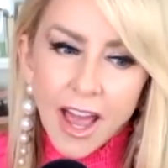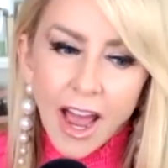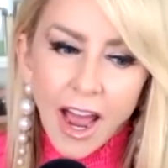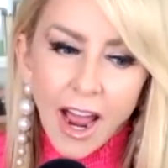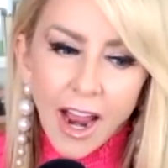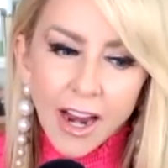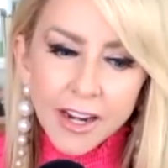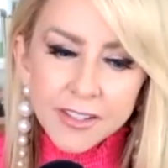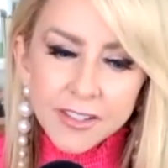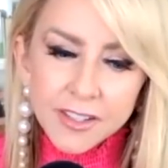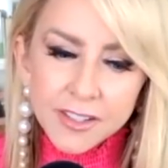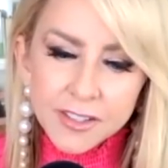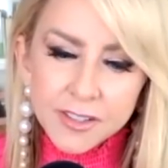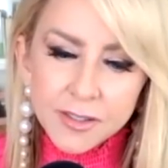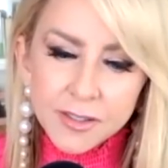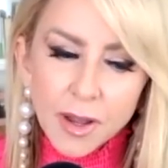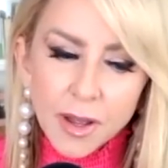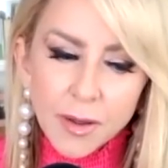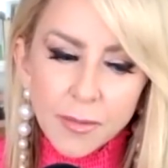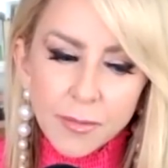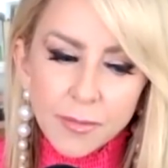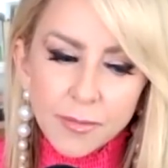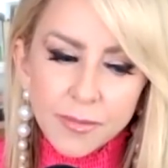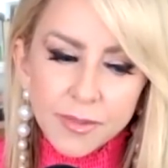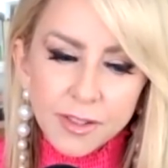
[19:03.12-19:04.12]
I just
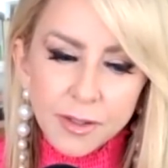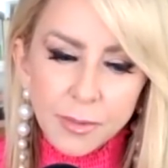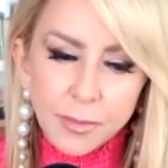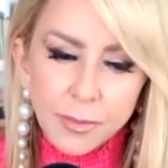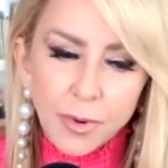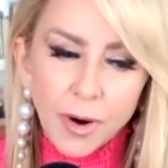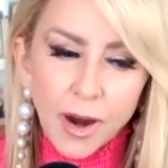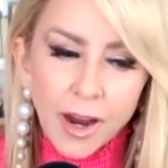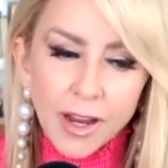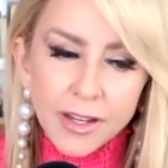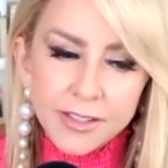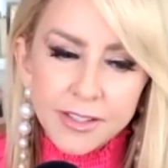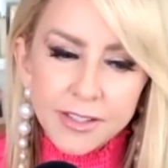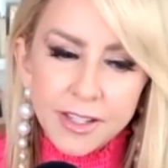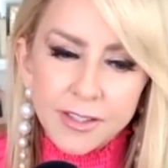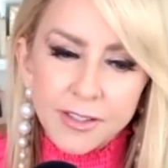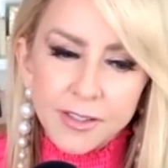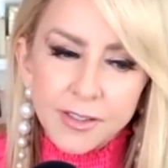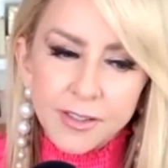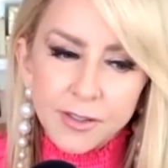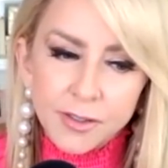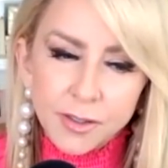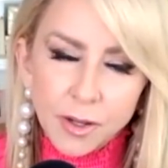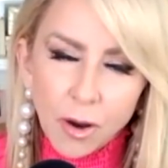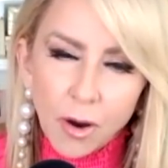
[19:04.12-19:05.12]
am surprised that
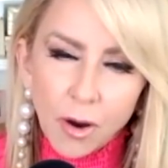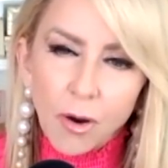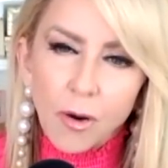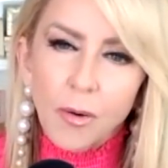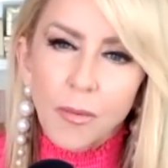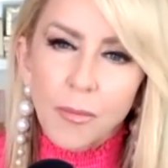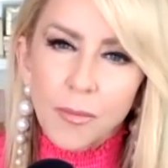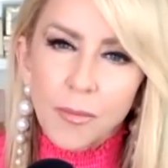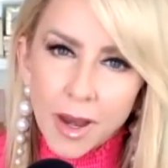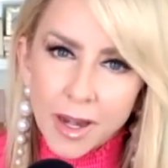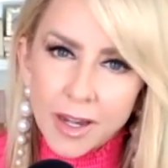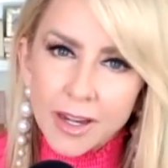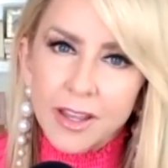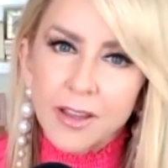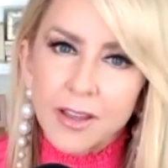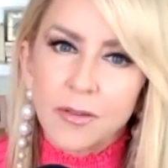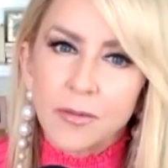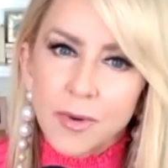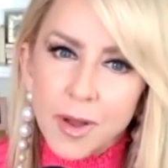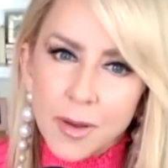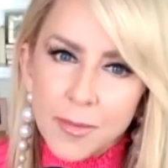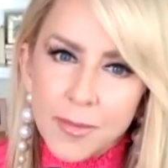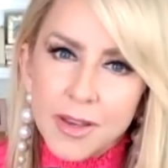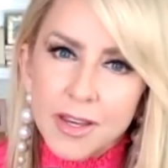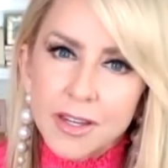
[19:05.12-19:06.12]
so many
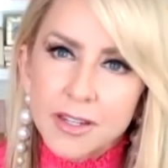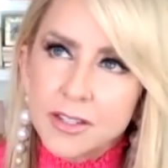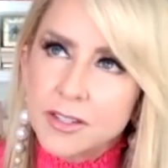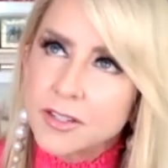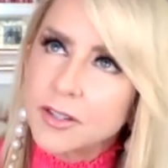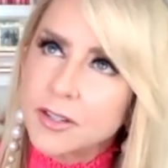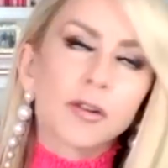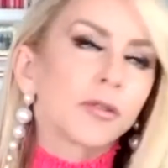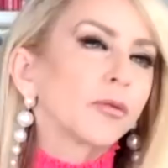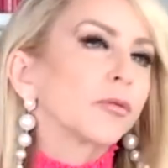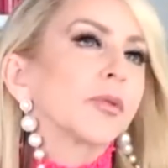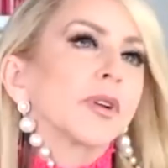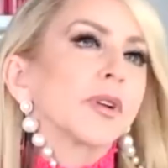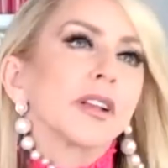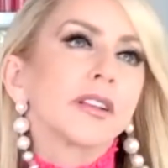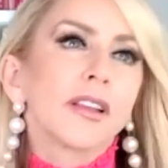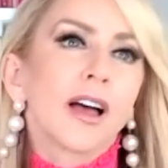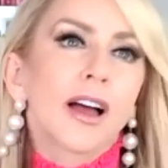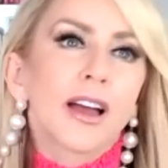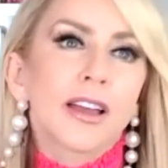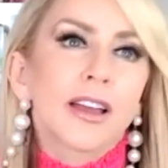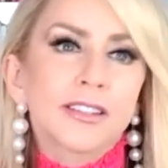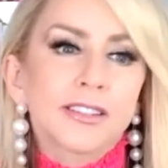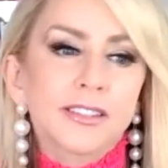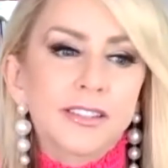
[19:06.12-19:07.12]
women don't
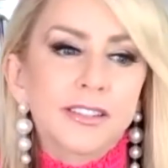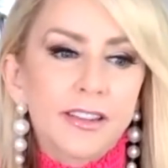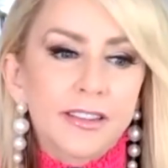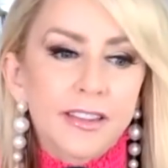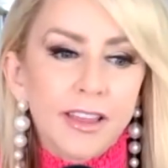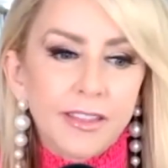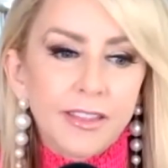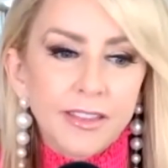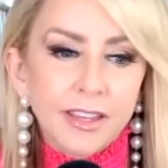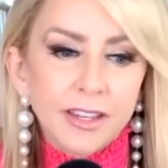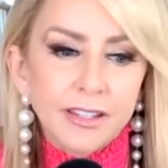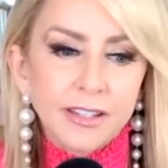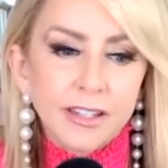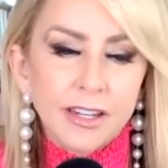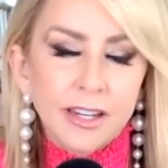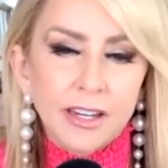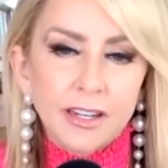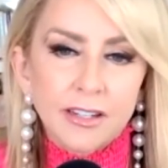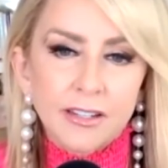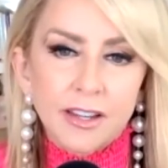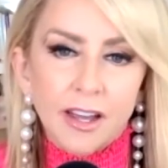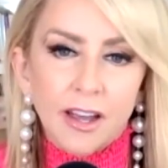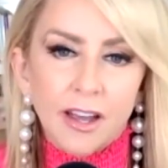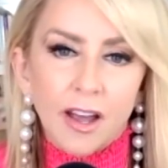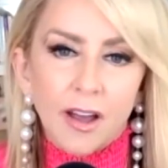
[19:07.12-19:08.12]
realize that they
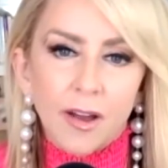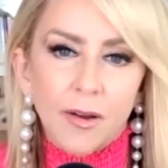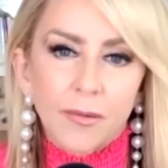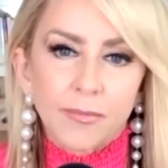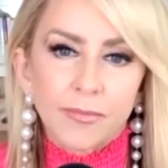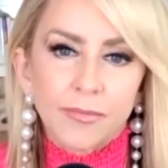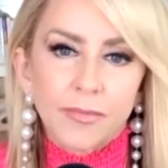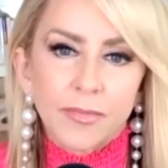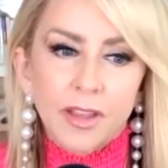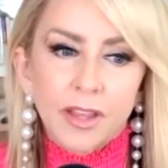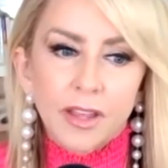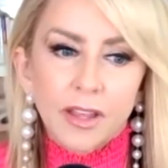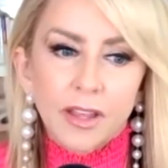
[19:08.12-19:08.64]
need, um,